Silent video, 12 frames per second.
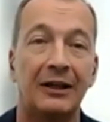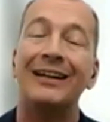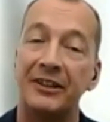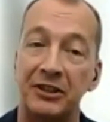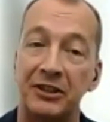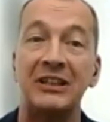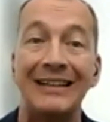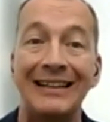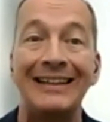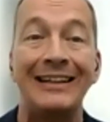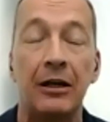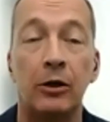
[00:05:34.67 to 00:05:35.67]
The
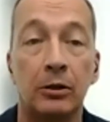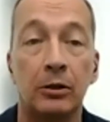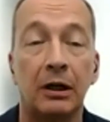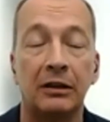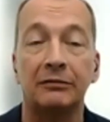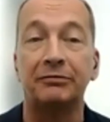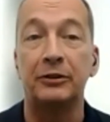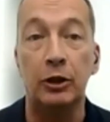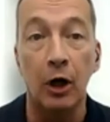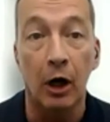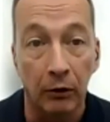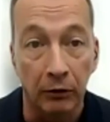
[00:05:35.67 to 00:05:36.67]
CEO of
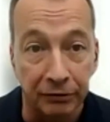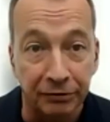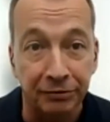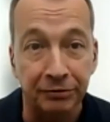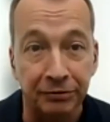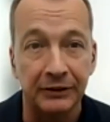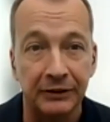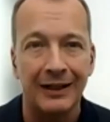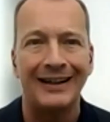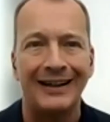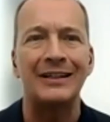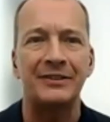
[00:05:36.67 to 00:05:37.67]
Gulf
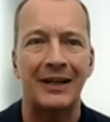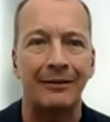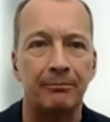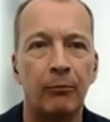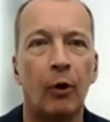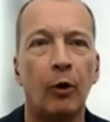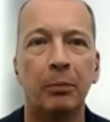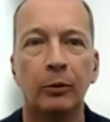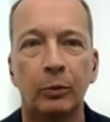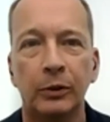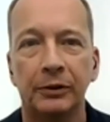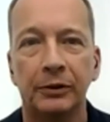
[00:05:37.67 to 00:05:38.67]
is at Mobile
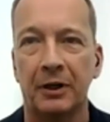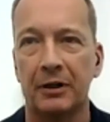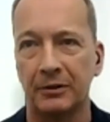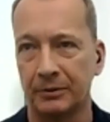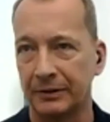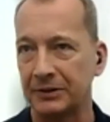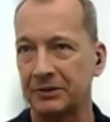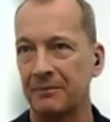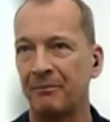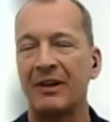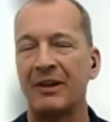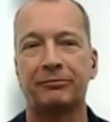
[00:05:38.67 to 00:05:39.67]
World Congress.
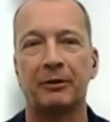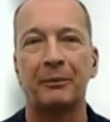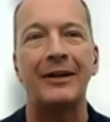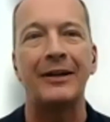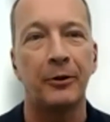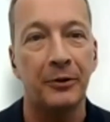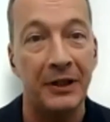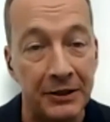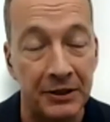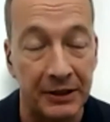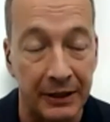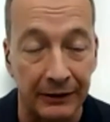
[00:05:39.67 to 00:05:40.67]
From
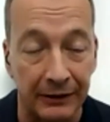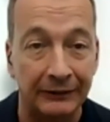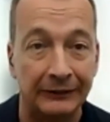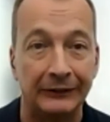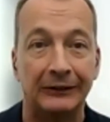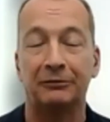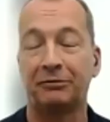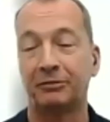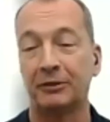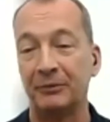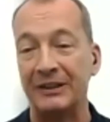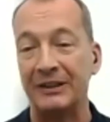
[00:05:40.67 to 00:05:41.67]
Indonesia,
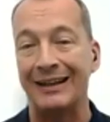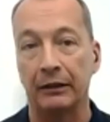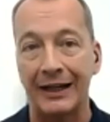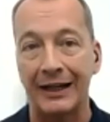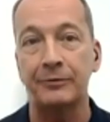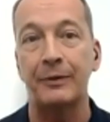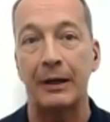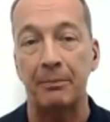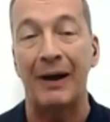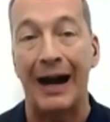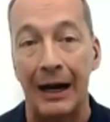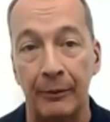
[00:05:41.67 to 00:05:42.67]
from the electric
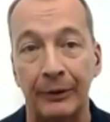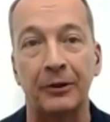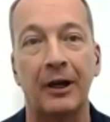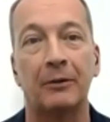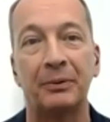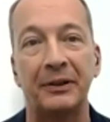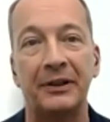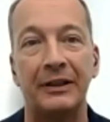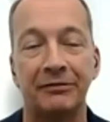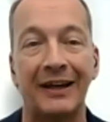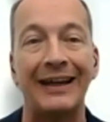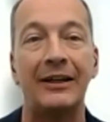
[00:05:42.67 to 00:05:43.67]
power company of
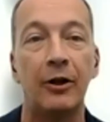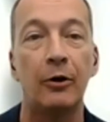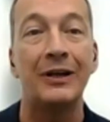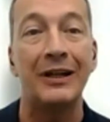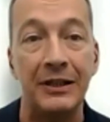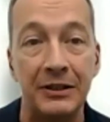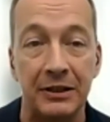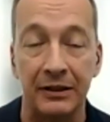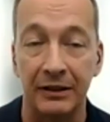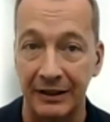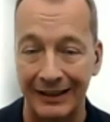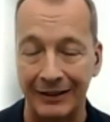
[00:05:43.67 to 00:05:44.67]
Indonesia,
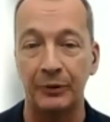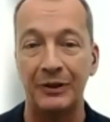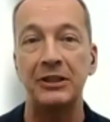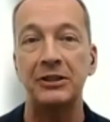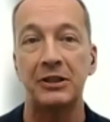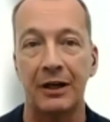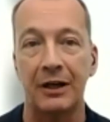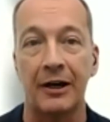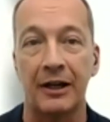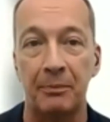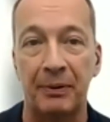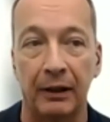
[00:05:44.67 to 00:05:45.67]
the Indonesian
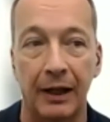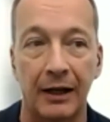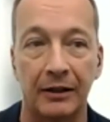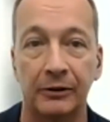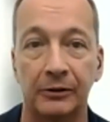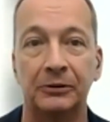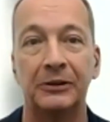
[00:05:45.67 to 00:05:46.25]
archipelago,